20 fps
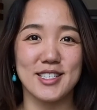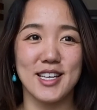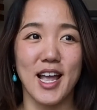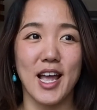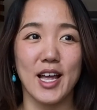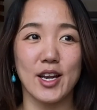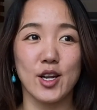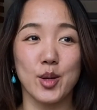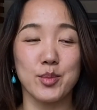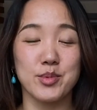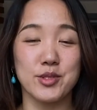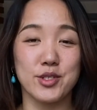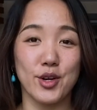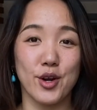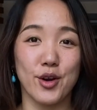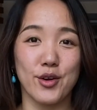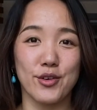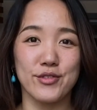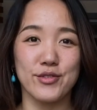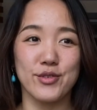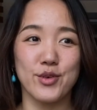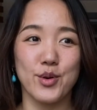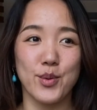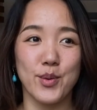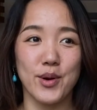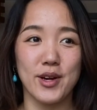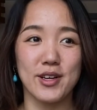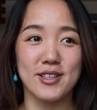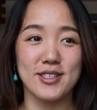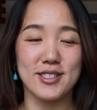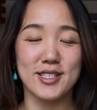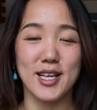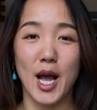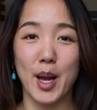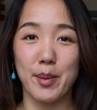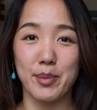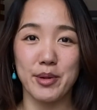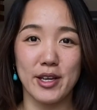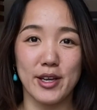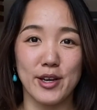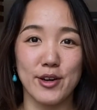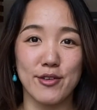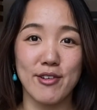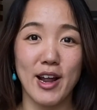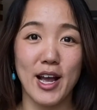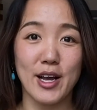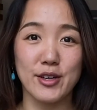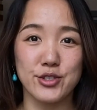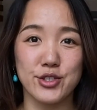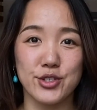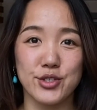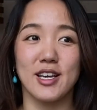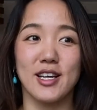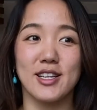and observe what is happening around you.